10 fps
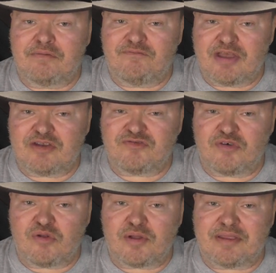
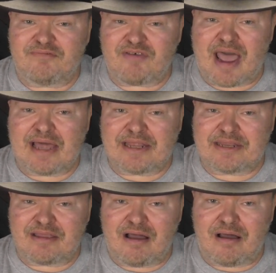vengeful, and
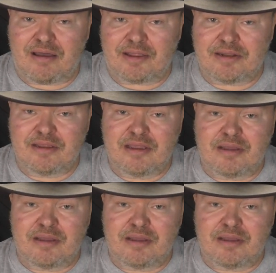violent god,